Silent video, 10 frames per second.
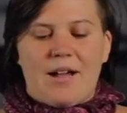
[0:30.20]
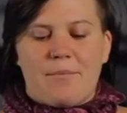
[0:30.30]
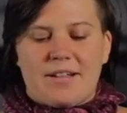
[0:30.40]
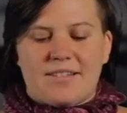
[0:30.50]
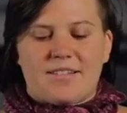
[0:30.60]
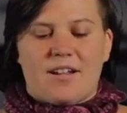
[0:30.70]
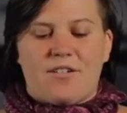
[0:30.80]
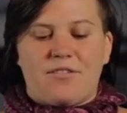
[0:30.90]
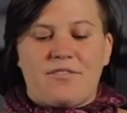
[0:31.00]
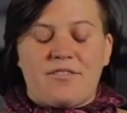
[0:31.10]
I
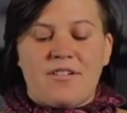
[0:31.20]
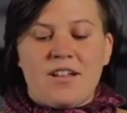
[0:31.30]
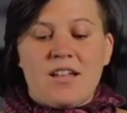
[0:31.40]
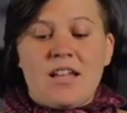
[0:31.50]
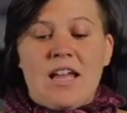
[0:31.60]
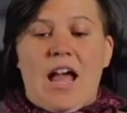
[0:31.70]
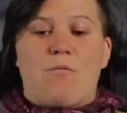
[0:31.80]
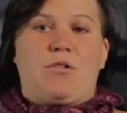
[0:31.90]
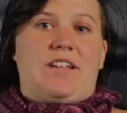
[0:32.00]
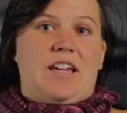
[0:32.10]
myself
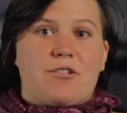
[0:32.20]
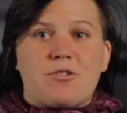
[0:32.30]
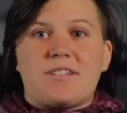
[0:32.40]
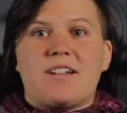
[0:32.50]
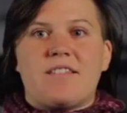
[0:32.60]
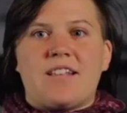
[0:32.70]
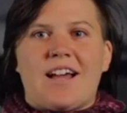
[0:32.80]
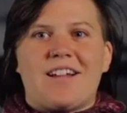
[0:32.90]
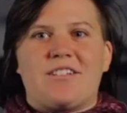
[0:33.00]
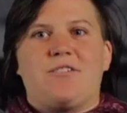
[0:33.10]
am really interested in
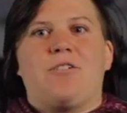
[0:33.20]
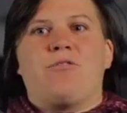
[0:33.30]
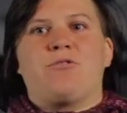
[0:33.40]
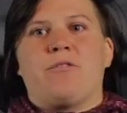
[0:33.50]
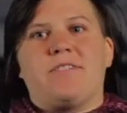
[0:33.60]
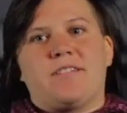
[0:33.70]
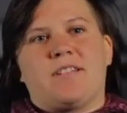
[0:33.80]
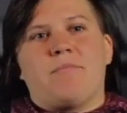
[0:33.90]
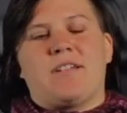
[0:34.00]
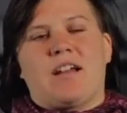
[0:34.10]
that. You know, drones is
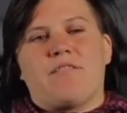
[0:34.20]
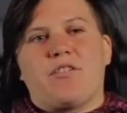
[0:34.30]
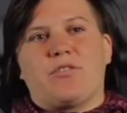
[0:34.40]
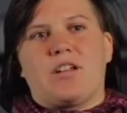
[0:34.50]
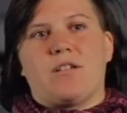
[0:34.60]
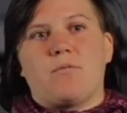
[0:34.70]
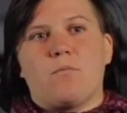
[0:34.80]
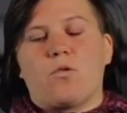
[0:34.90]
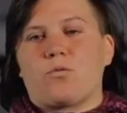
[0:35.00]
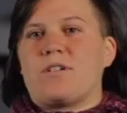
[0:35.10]
something I've only
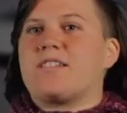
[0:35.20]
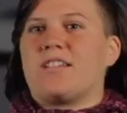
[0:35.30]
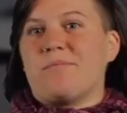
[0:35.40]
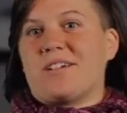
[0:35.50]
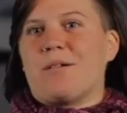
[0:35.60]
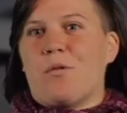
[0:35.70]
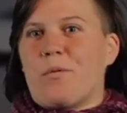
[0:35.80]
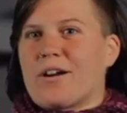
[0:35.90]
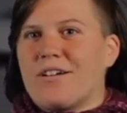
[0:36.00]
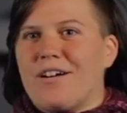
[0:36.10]
more recently become
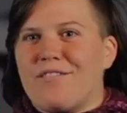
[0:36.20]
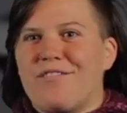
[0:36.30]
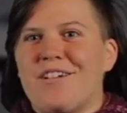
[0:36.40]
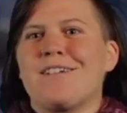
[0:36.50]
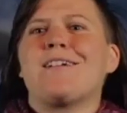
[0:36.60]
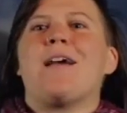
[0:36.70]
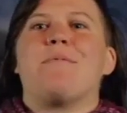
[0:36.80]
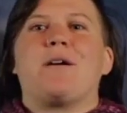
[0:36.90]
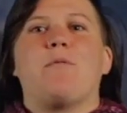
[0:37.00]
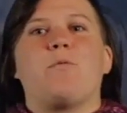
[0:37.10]
aware of,
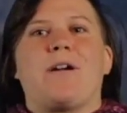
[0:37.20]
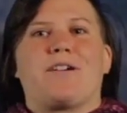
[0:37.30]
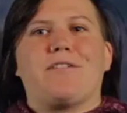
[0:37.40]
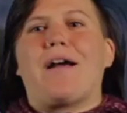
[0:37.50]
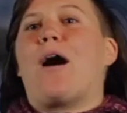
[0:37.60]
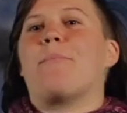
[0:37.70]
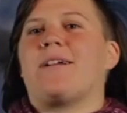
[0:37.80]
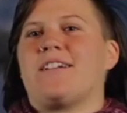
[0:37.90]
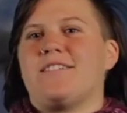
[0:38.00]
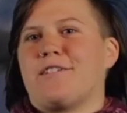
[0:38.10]
become aware of how
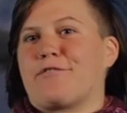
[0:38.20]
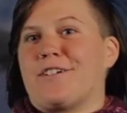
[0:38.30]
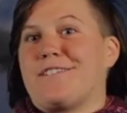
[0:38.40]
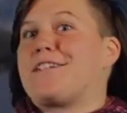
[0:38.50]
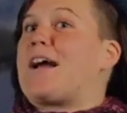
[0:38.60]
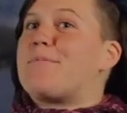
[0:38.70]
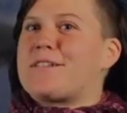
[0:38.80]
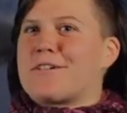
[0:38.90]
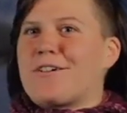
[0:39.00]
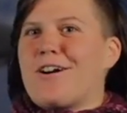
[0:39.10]
many different types
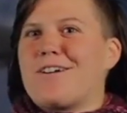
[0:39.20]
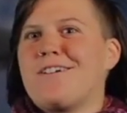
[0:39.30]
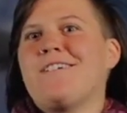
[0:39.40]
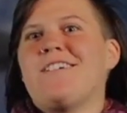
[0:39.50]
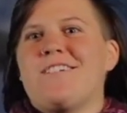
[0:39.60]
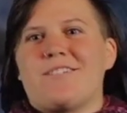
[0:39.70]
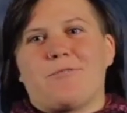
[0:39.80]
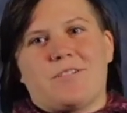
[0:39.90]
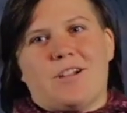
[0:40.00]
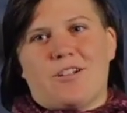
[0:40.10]
there are. So
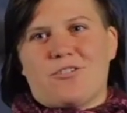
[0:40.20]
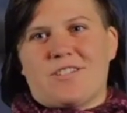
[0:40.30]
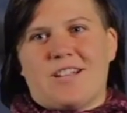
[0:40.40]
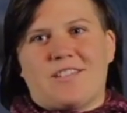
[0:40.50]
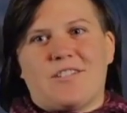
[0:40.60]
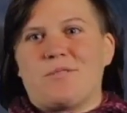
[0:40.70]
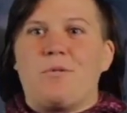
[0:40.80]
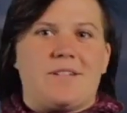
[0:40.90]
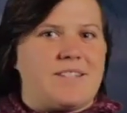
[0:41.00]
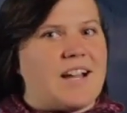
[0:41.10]
it's not just like this
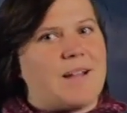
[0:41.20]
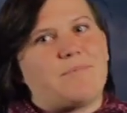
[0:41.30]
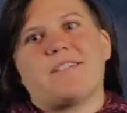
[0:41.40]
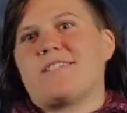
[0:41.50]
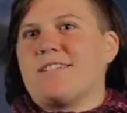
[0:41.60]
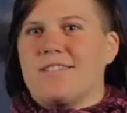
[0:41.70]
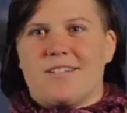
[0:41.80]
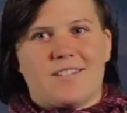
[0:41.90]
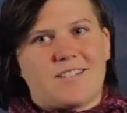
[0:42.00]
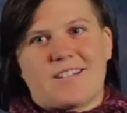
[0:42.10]
one type that's in
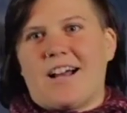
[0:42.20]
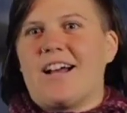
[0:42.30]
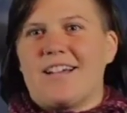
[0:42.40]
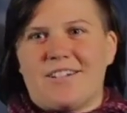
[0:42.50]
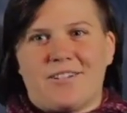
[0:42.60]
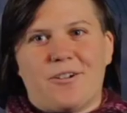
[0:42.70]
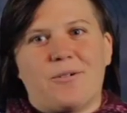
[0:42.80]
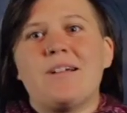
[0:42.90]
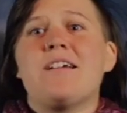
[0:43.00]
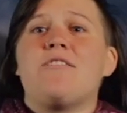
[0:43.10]
the sky, you know,
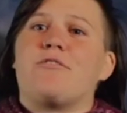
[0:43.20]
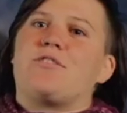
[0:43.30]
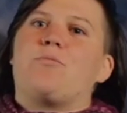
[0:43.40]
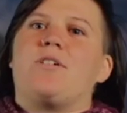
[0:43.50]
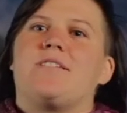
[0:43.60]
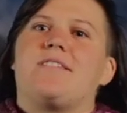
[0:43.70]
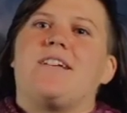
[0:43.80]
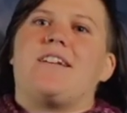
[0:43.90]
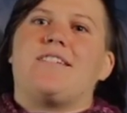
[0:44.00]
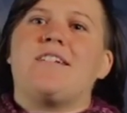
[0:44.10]
there's the ones
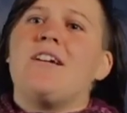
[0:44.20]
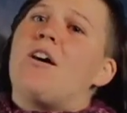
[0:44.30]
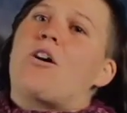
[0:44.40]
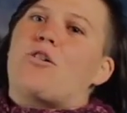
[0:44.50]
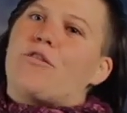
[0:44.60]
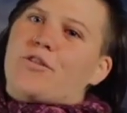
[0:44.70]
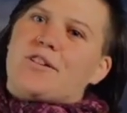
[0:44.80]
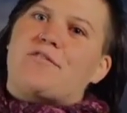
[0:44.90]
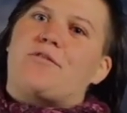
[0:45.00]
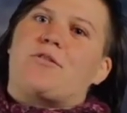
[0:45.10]
that are over
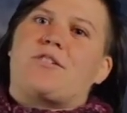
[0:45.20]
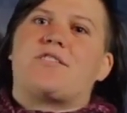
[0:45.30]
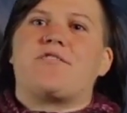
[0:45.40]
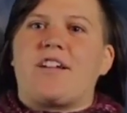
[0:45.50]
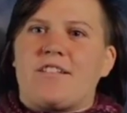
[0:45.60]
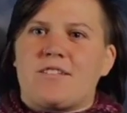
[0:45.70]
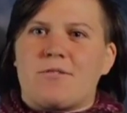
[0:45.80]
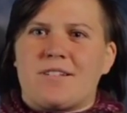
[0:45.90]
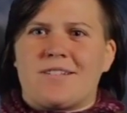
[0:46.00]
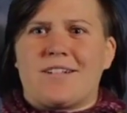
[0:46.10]
us for surveillance
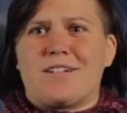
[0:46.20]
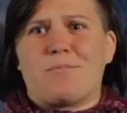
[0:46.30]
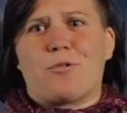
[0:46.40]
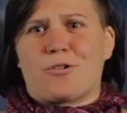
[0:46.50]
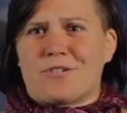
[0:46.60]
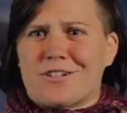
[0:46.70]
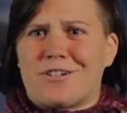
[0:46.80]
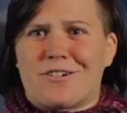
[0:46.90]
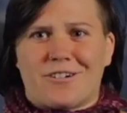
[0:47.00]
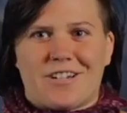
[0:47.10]
reasons, border
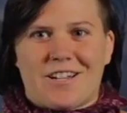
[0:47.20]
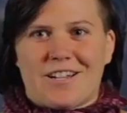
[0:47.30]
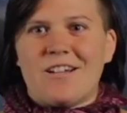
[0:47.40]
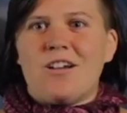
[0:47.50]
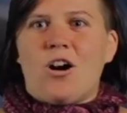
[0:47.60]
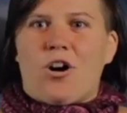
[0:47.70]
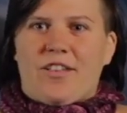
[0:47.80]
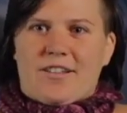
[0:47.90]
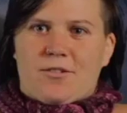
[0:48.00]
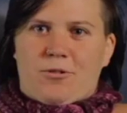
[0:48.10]
security, all
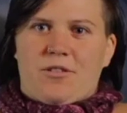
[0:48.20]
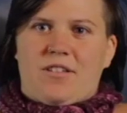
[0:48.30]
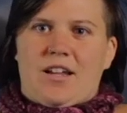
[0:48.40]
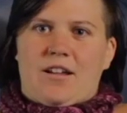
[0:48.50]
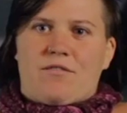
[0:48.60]
that sort of thing.